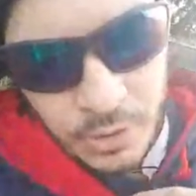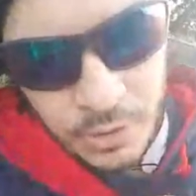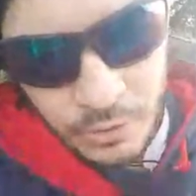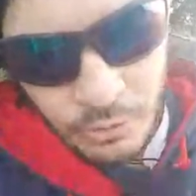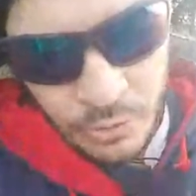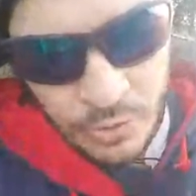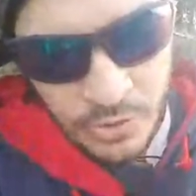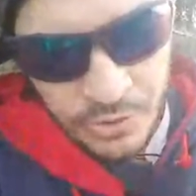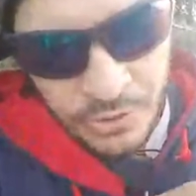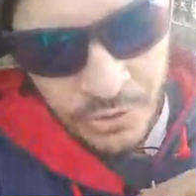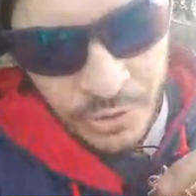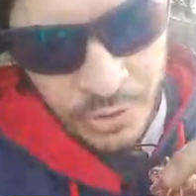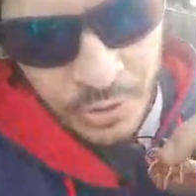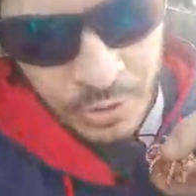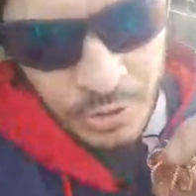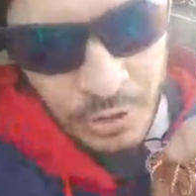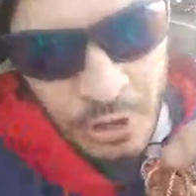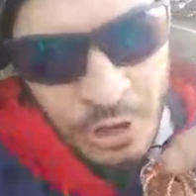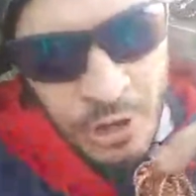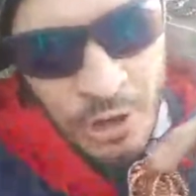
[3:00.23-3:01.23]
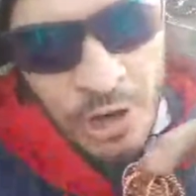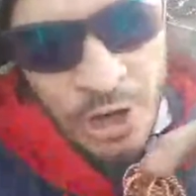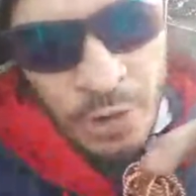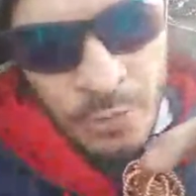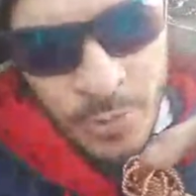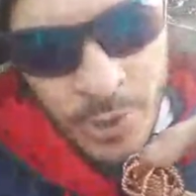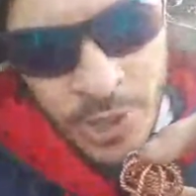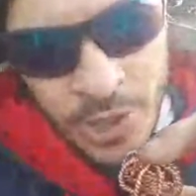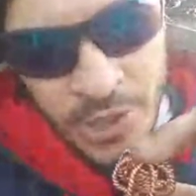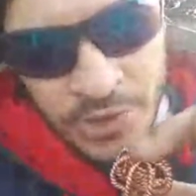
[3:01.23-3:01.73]
with our
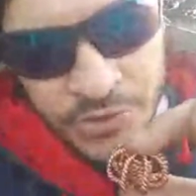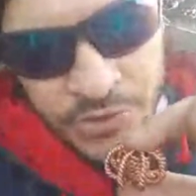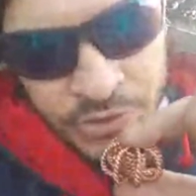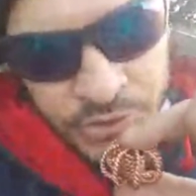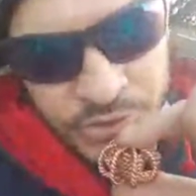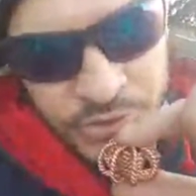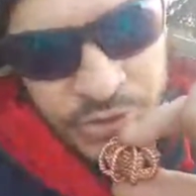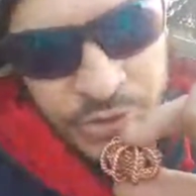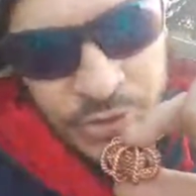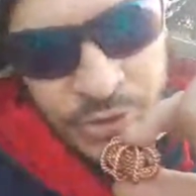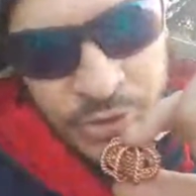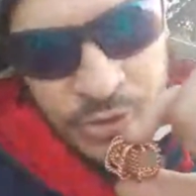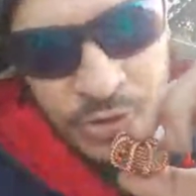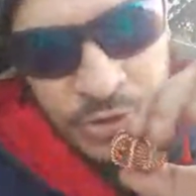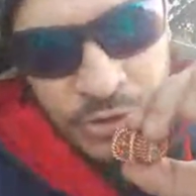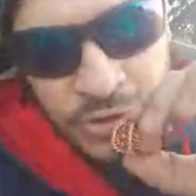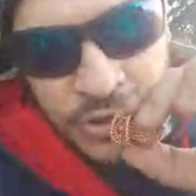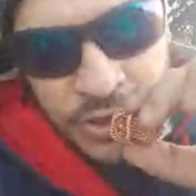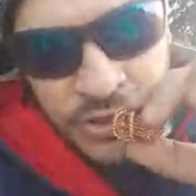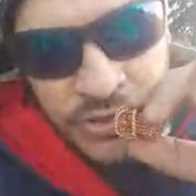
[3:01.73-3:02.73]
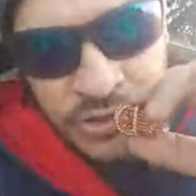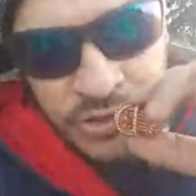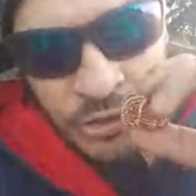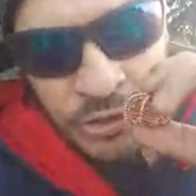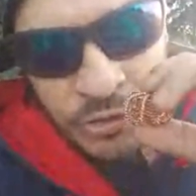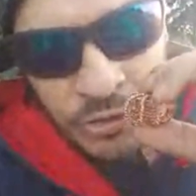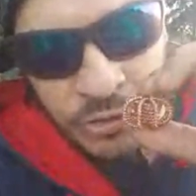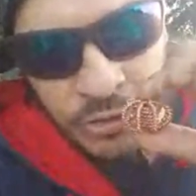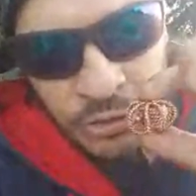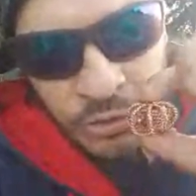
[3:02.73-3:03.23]
harmonizers. These
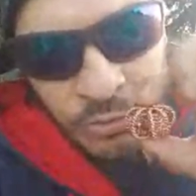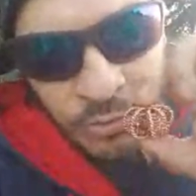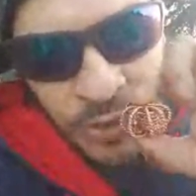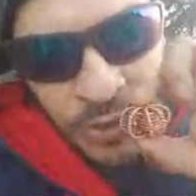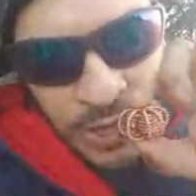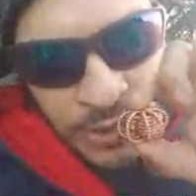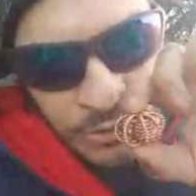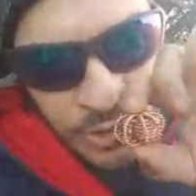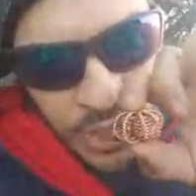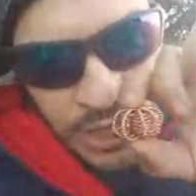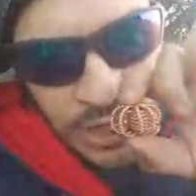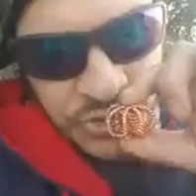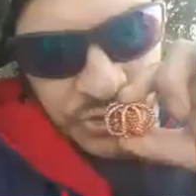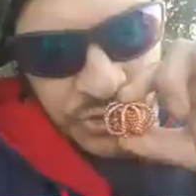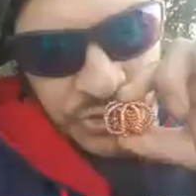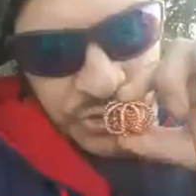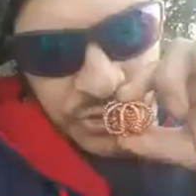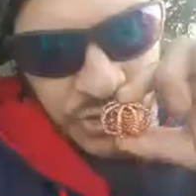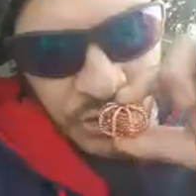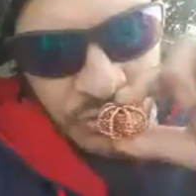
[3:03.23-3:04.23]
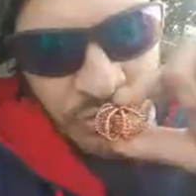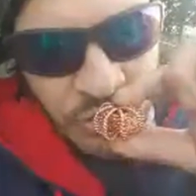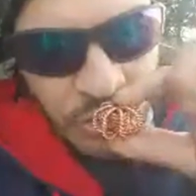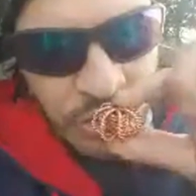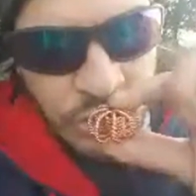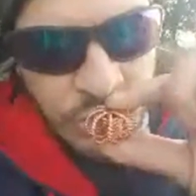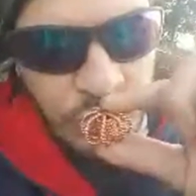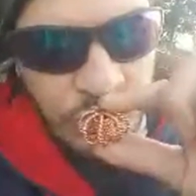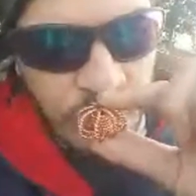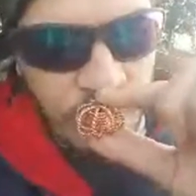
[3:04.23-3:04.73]
are little microcosms of our
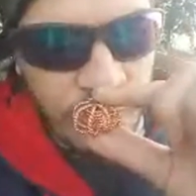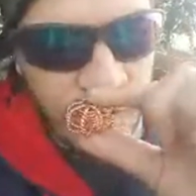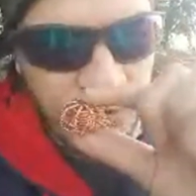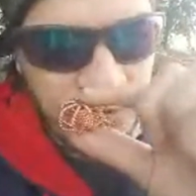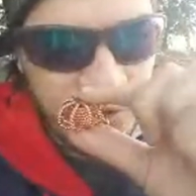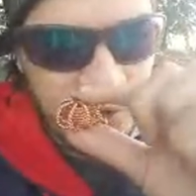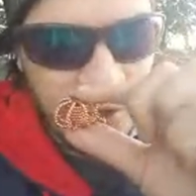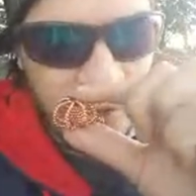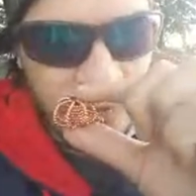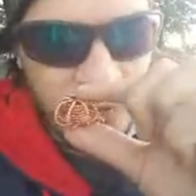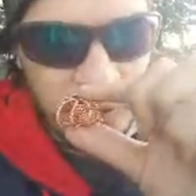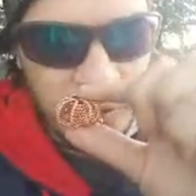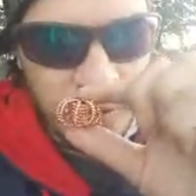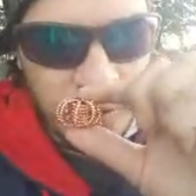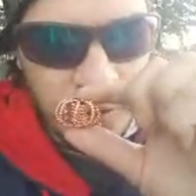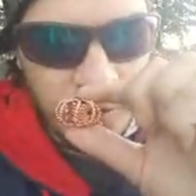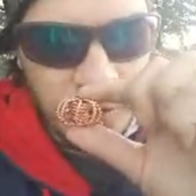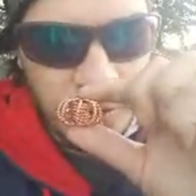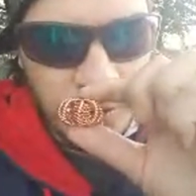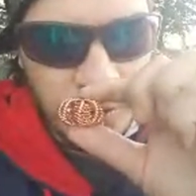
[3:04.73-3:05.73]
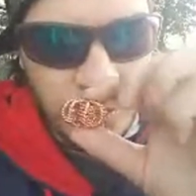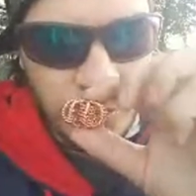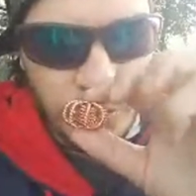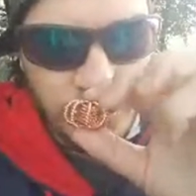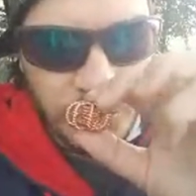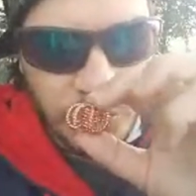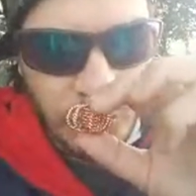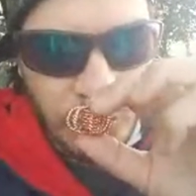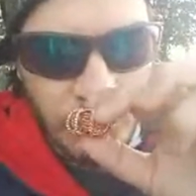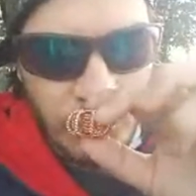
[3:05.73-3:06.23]
universe, even, with
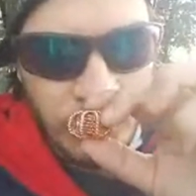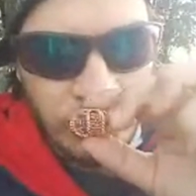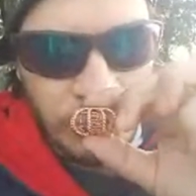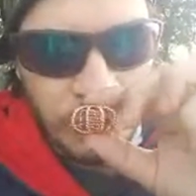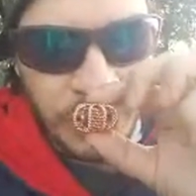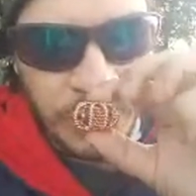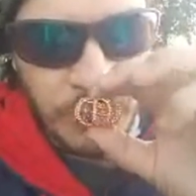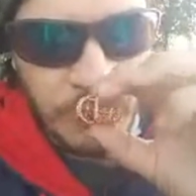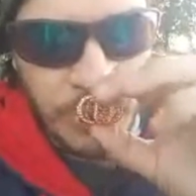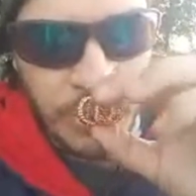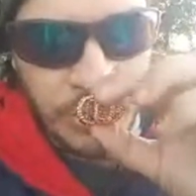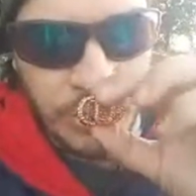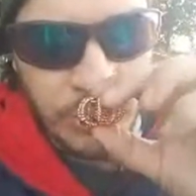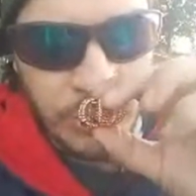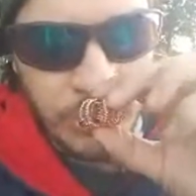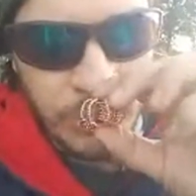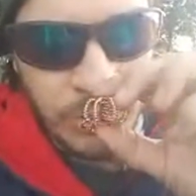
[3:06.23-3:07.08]
the coil in the middle,